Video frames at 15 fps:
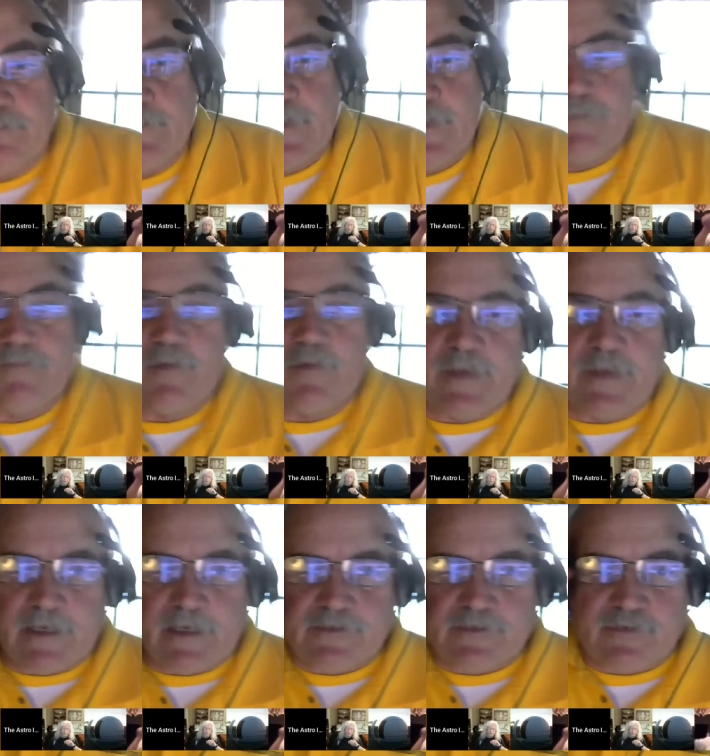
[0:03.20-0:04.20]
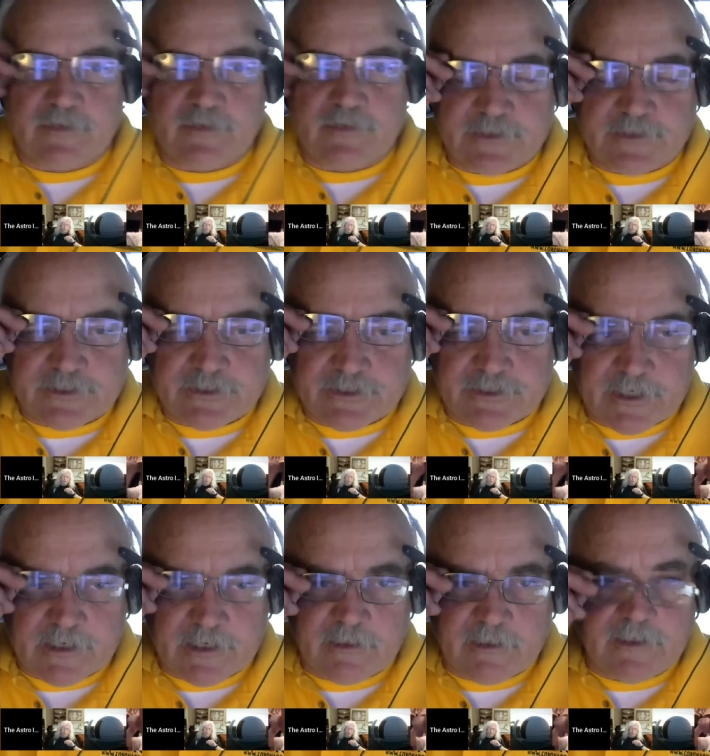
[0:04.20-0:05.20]
uh, from the Astro Imaging Channel,
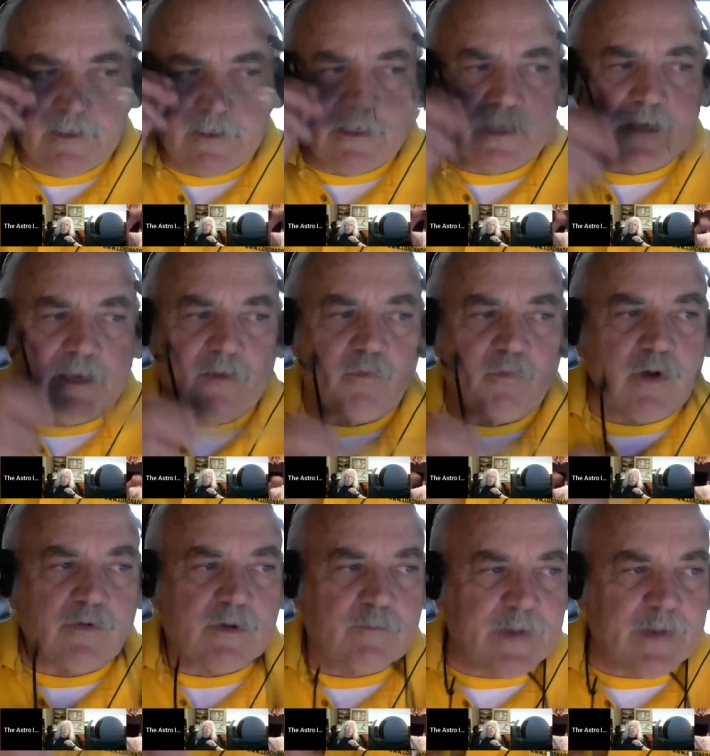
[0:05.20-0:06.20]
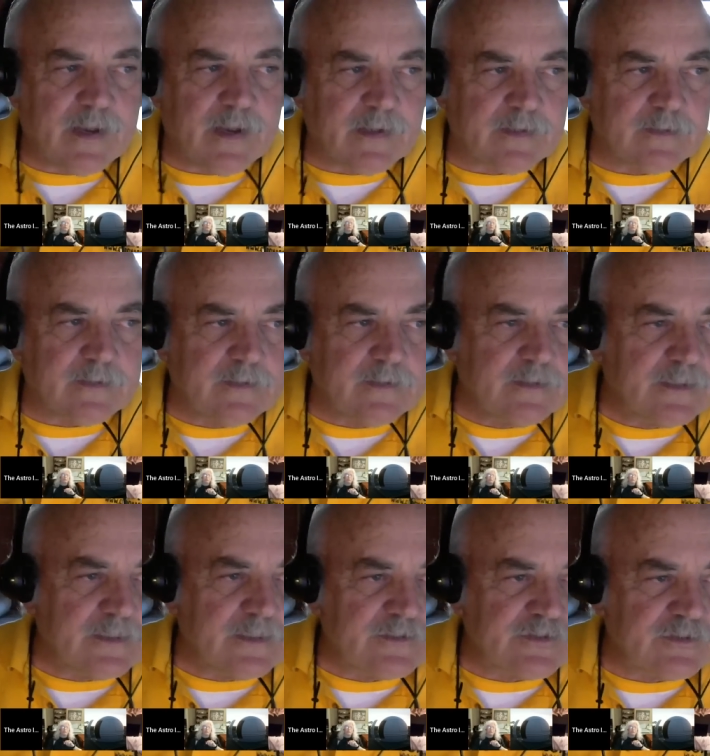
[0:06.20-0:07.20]
and welcome back.
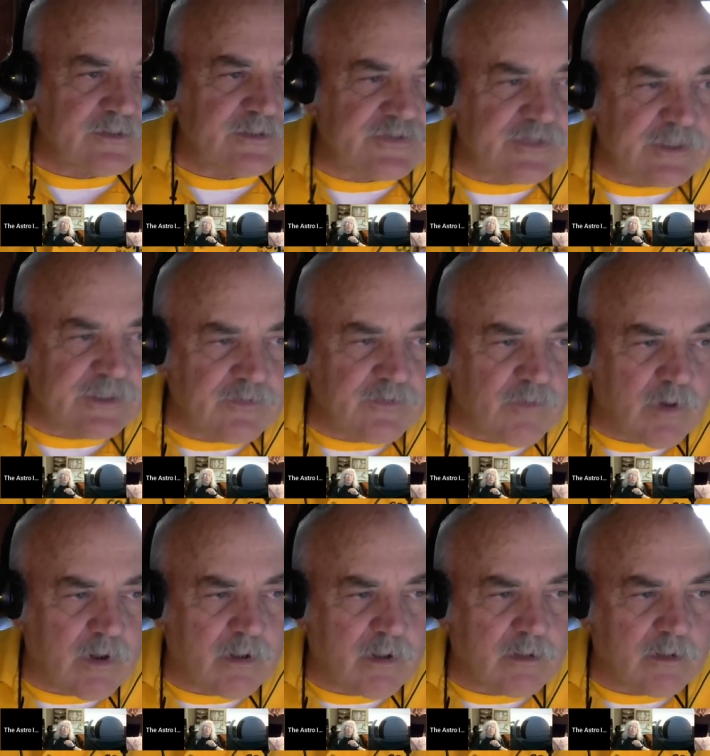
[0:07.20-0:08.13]
It's good to see you all